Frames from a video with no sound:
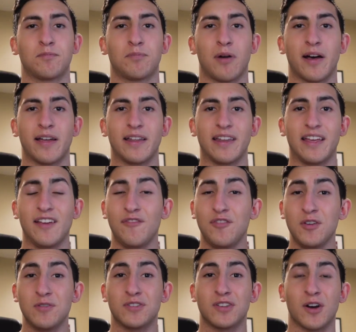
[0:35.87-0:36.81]
But if
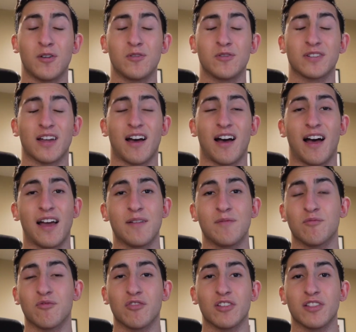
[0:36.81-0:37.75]
you don't,
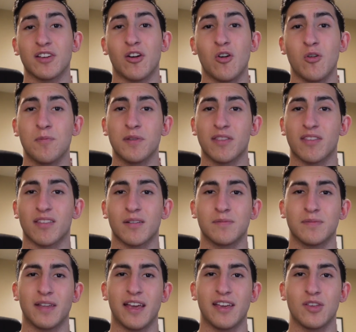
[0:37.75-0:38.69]
I'm really hoping
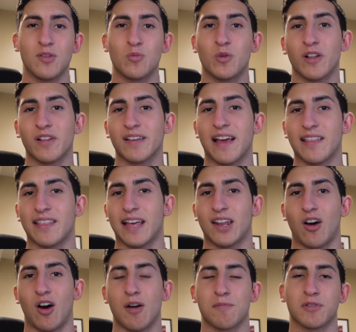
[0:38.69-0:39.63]
someday you will get
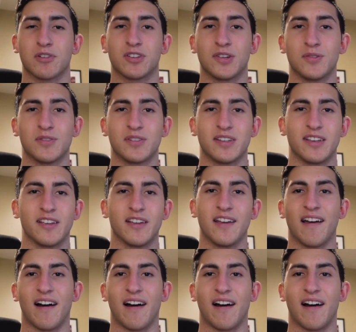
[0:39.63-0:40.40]
that opportunity.